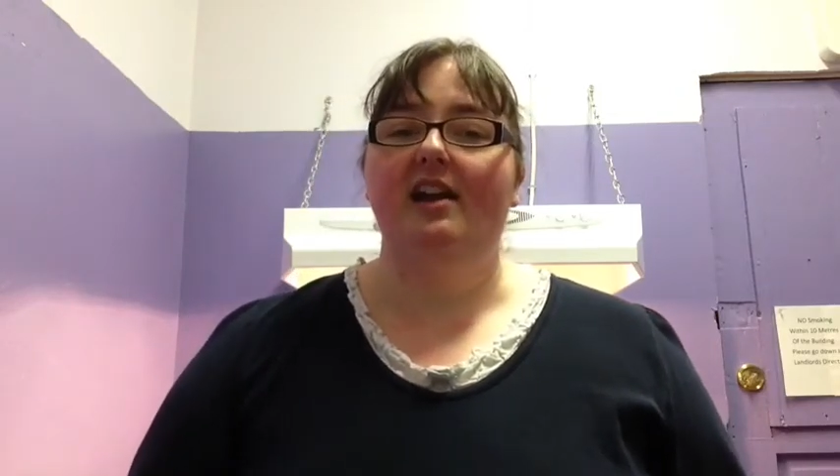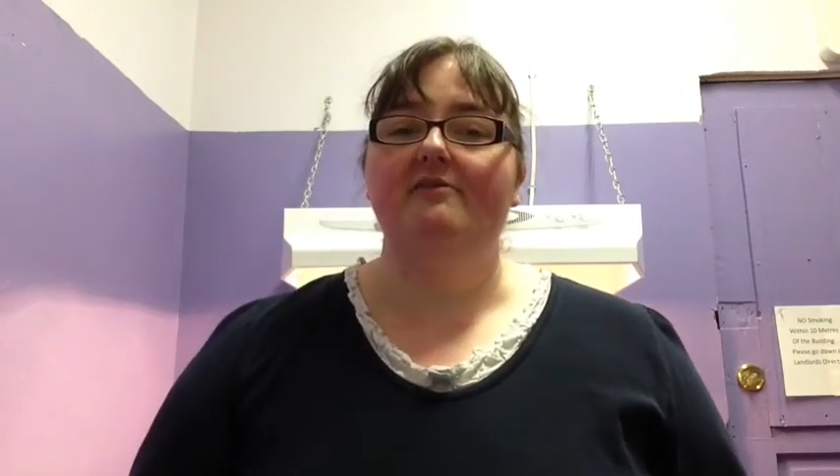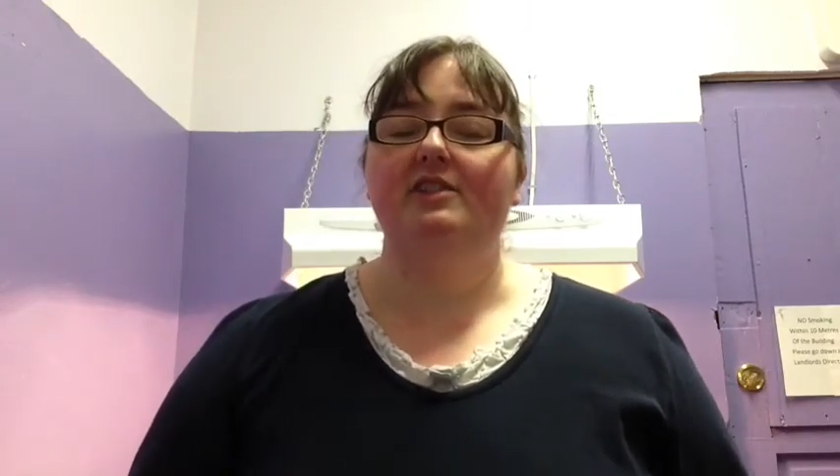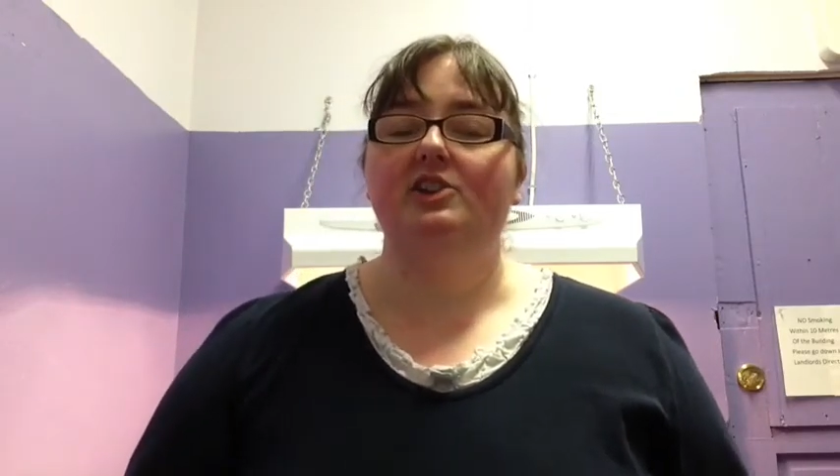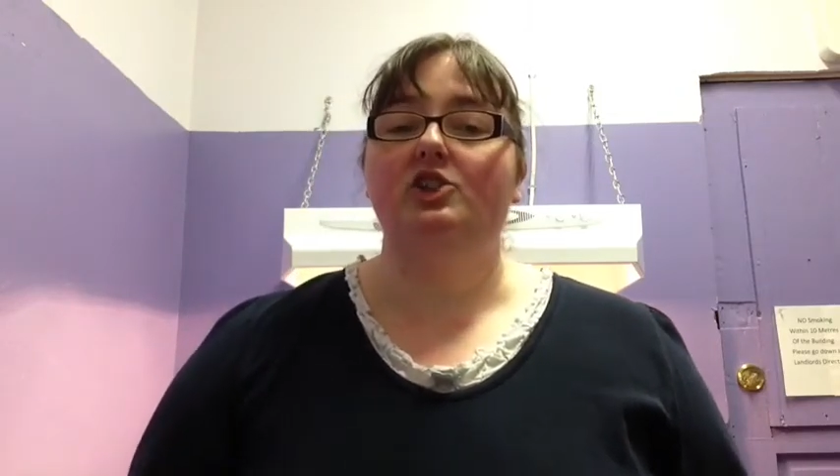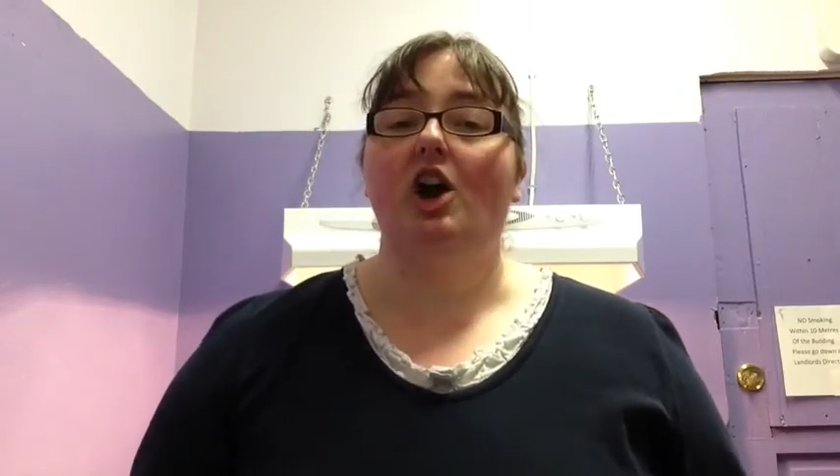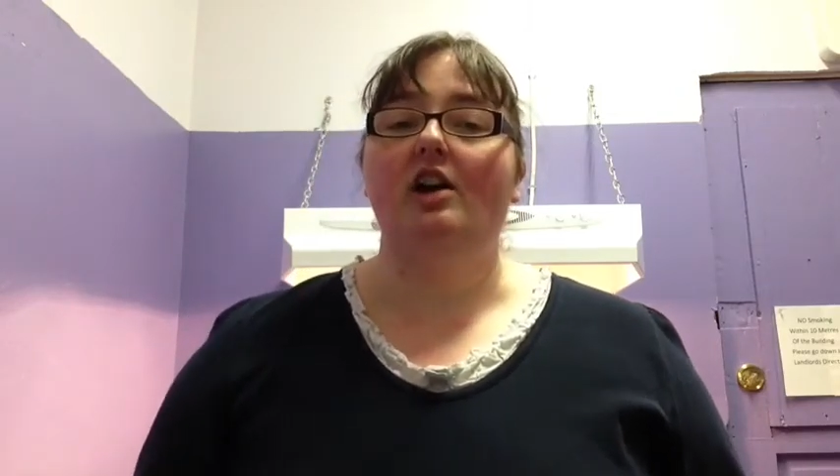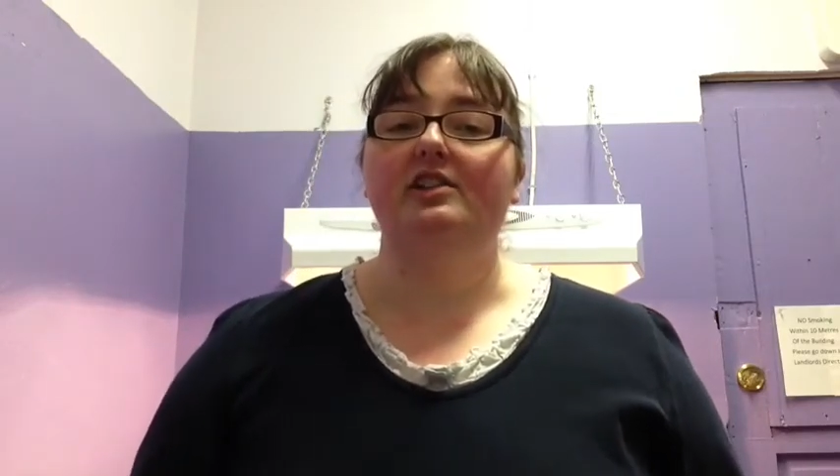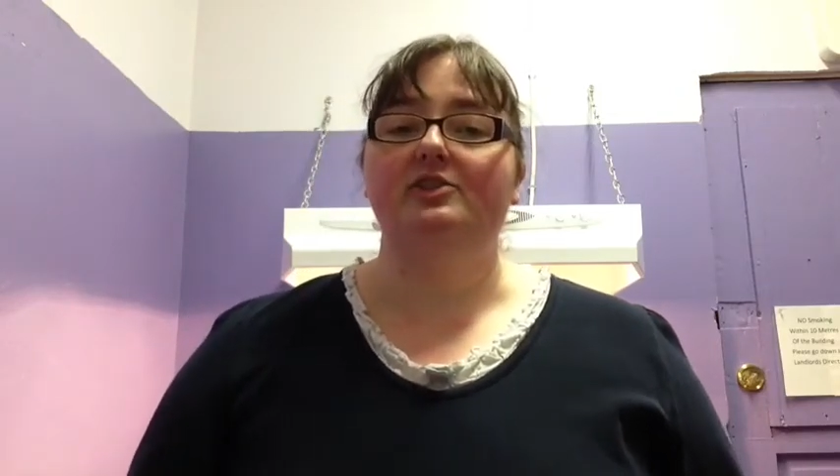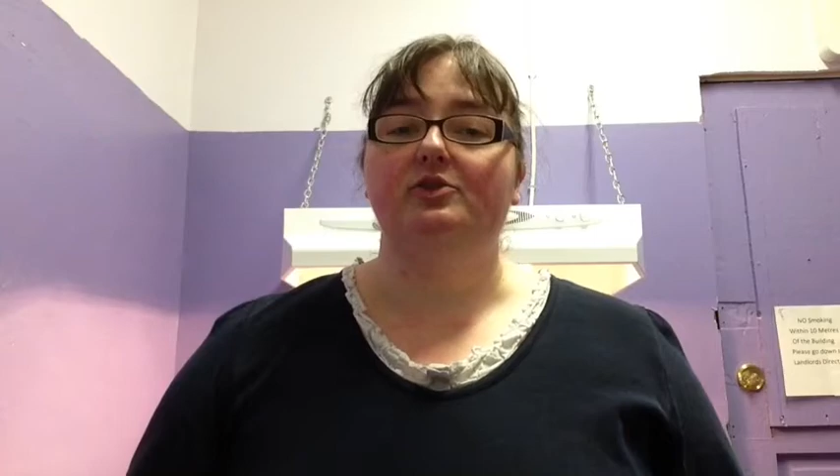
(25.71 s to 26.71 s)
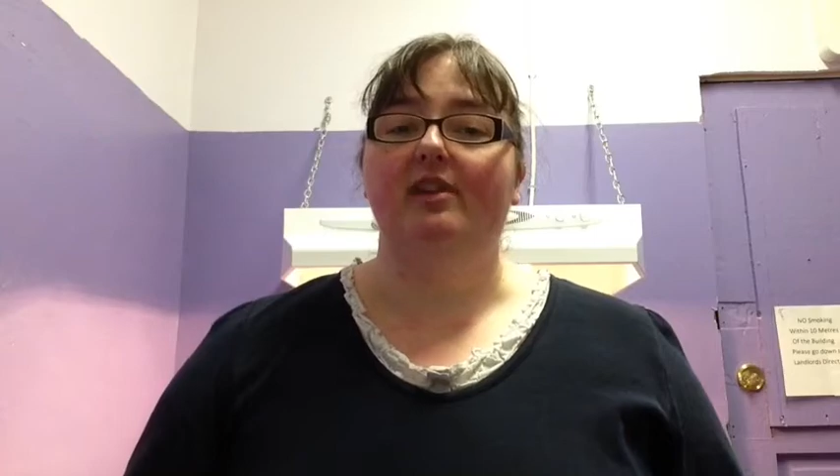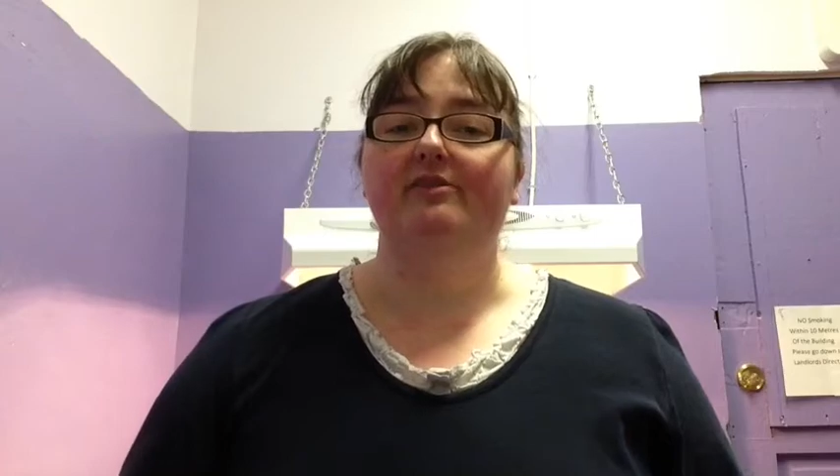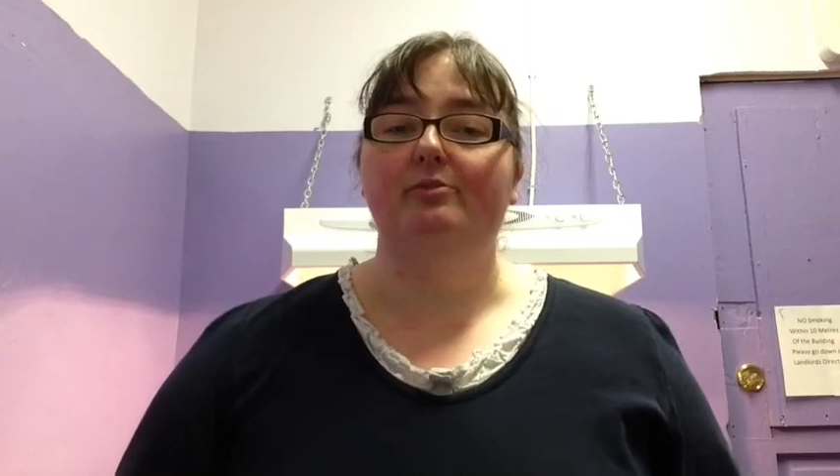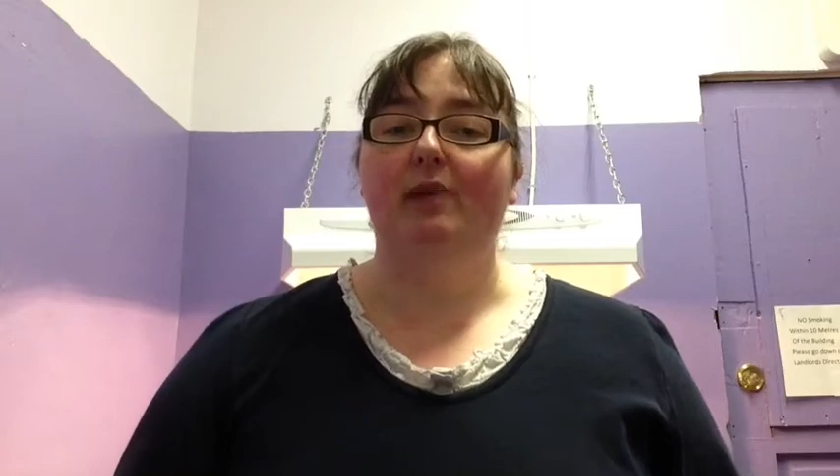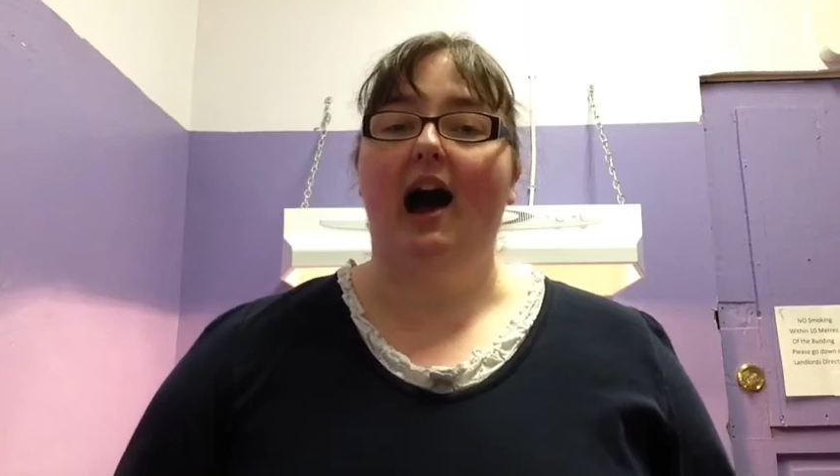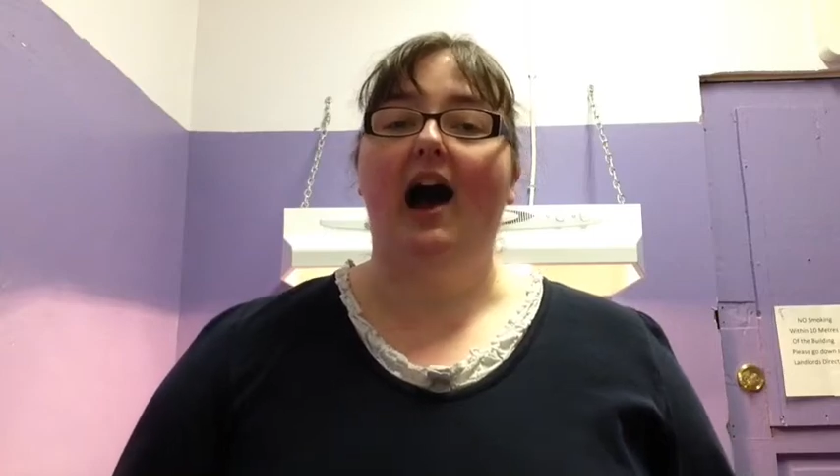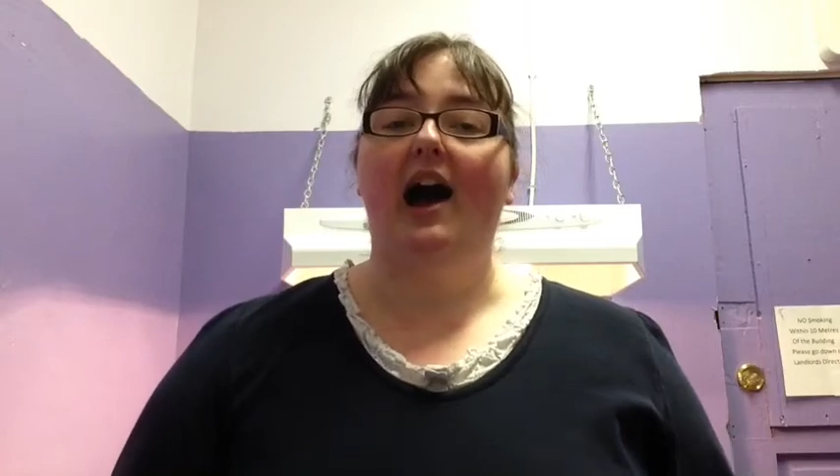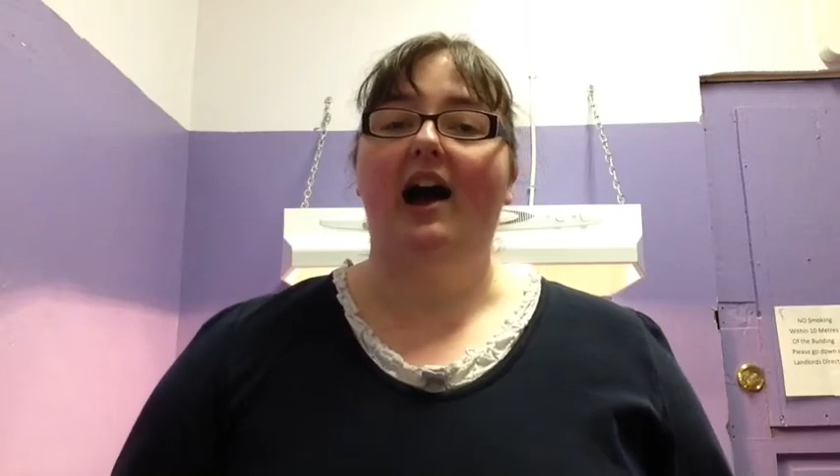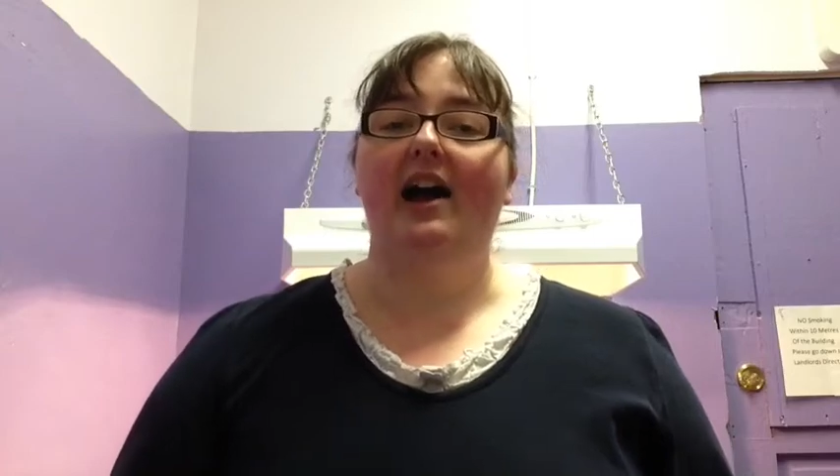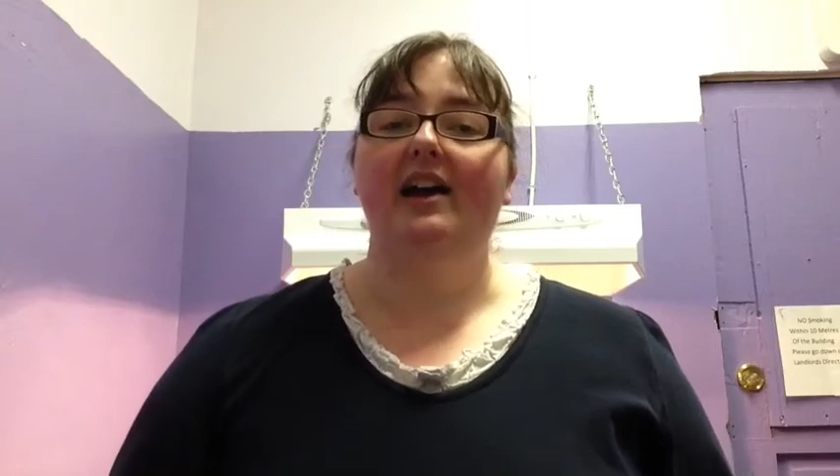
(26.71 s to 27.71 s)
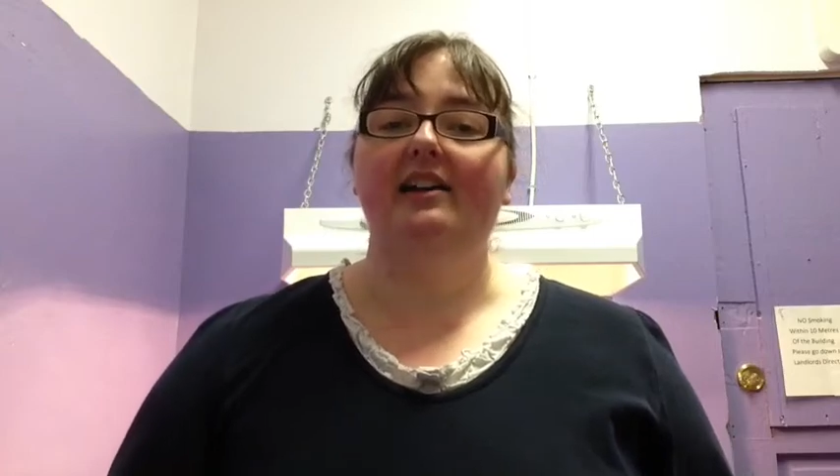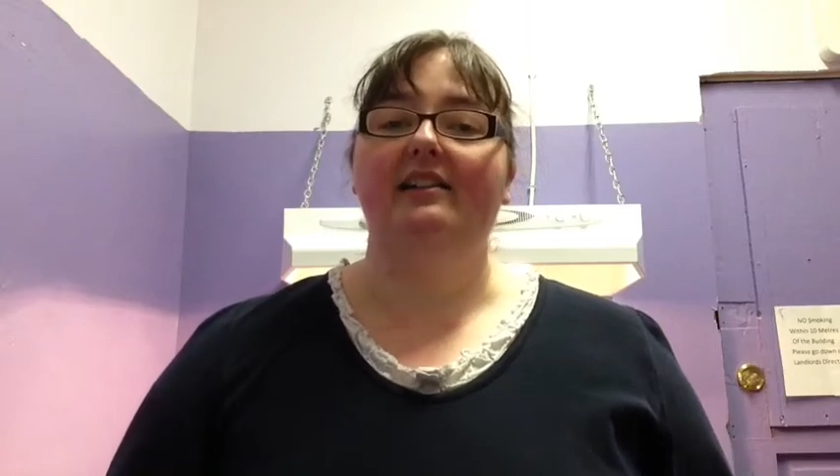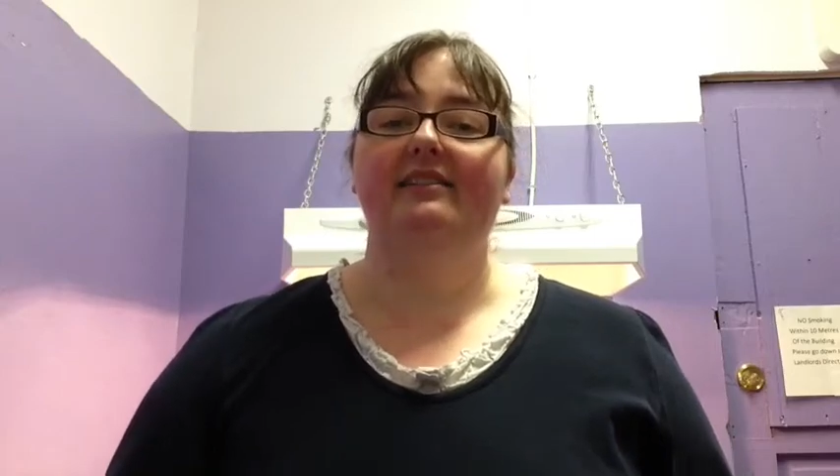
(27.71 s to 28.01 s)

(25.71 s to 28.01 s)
of the chocolate truffle pie.